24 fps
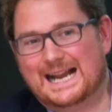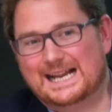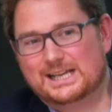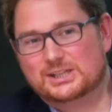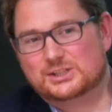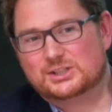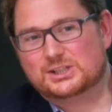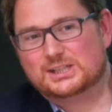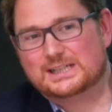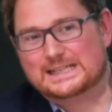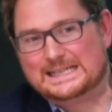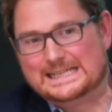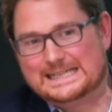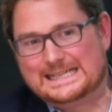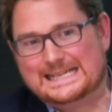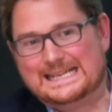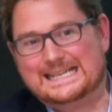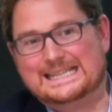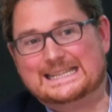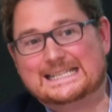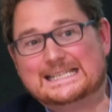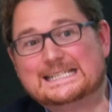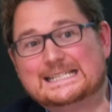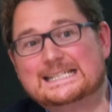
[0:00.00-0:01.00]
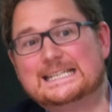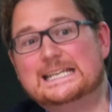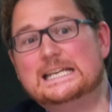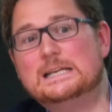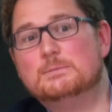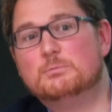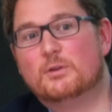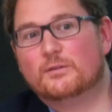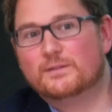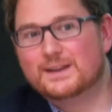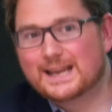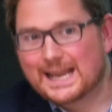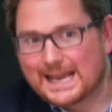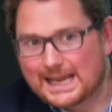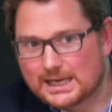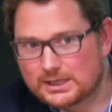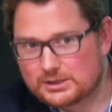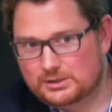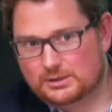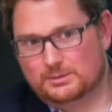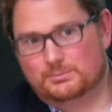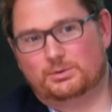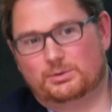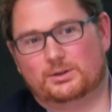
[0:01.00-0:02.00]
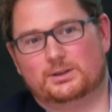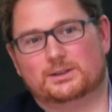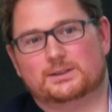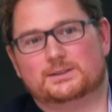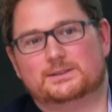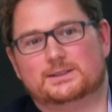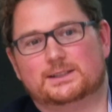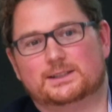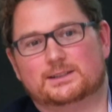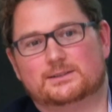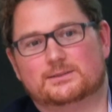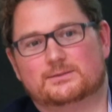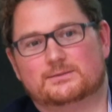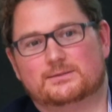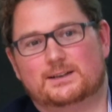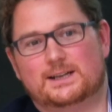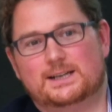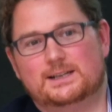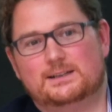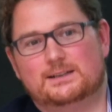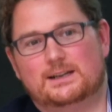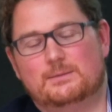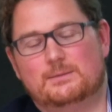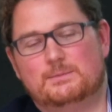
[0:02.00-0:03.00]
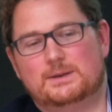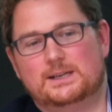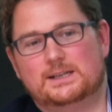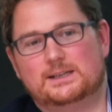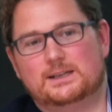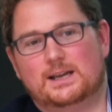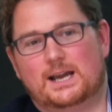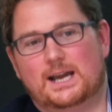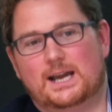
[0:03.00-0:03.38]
actually, in the scheme of Kenyan politics, right? I mean,